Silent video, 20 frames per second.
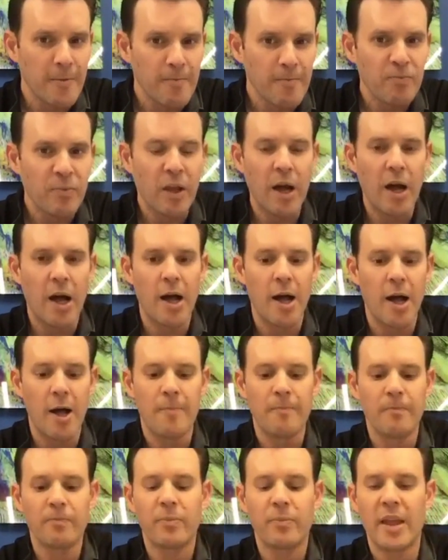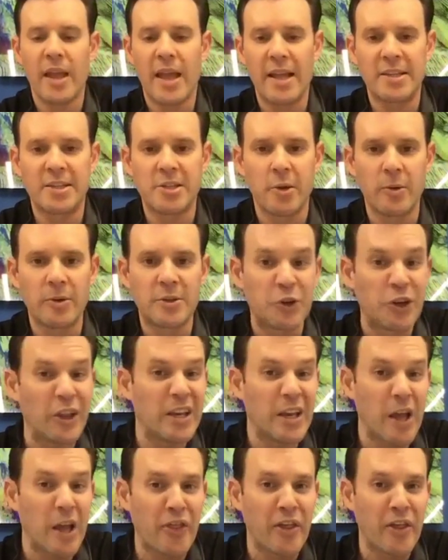And so it's really
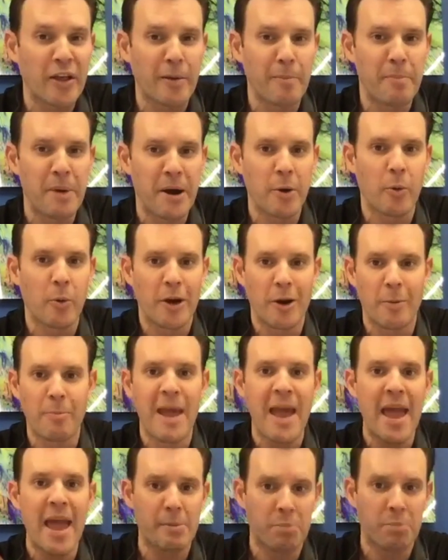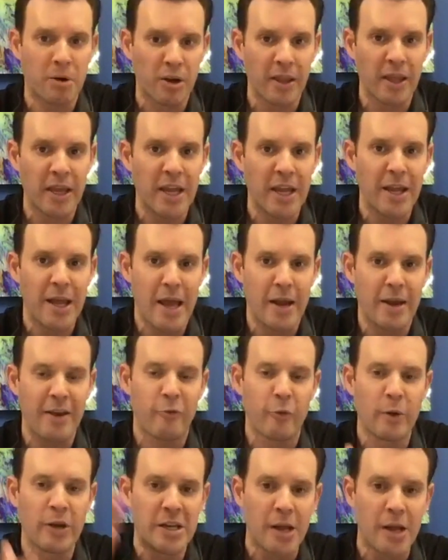nothing compared to what you're paying per lead. And if
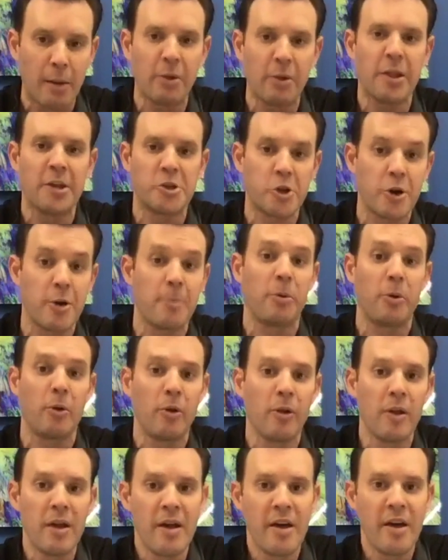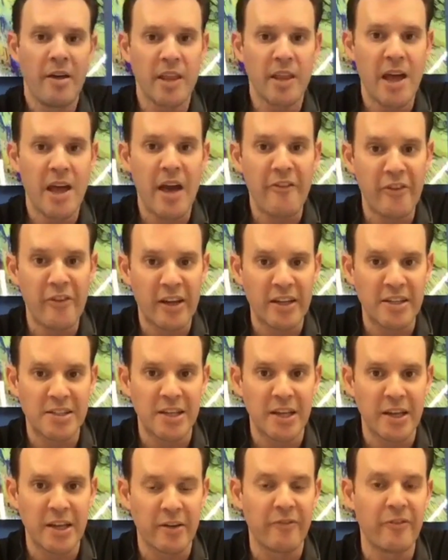we double and triple the efficacy
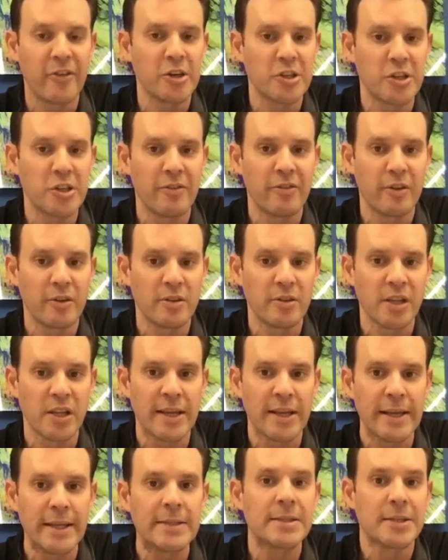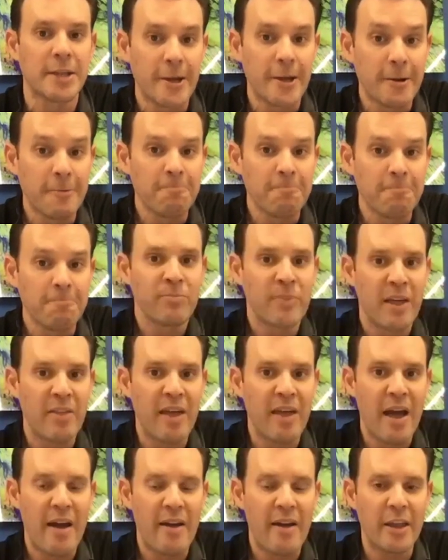and conversion of those leads, then
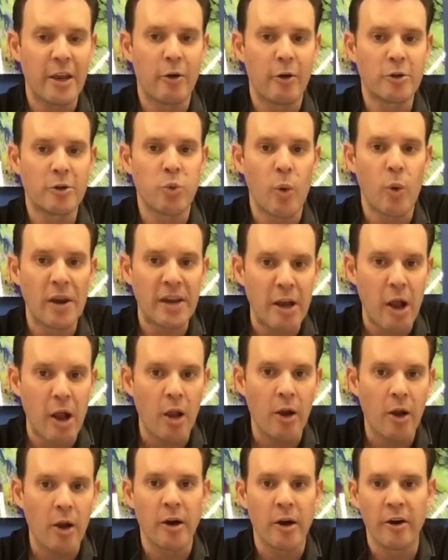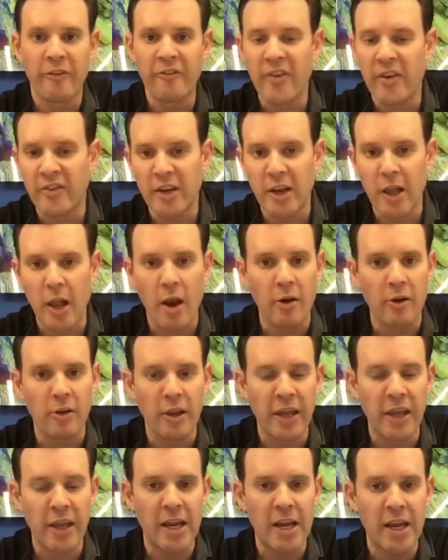that, $20 or $50
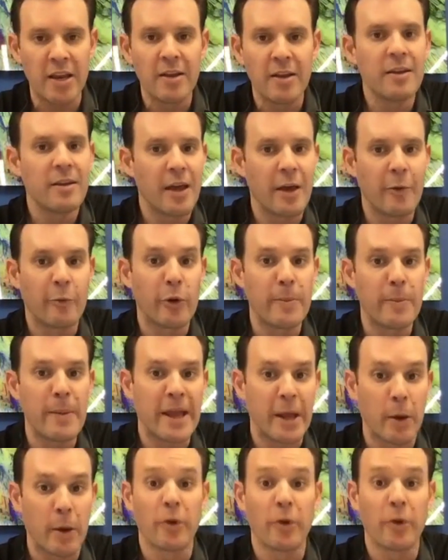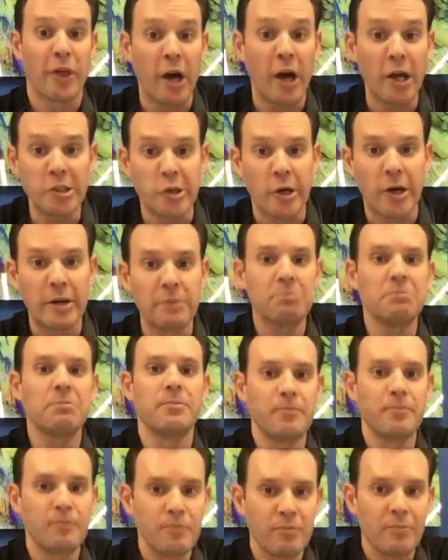lead, if we make it worth 100,
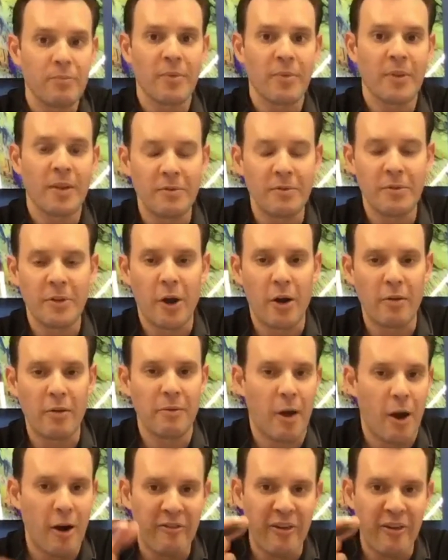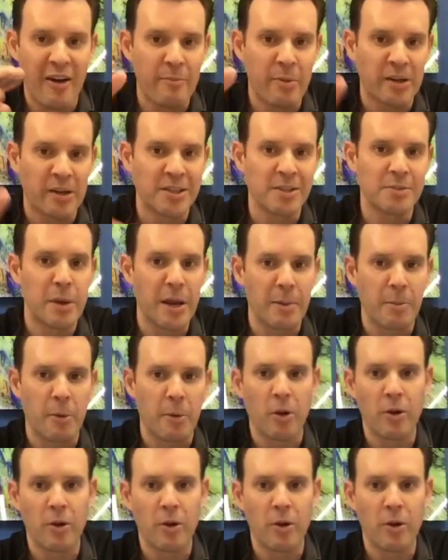our $5 is minimal.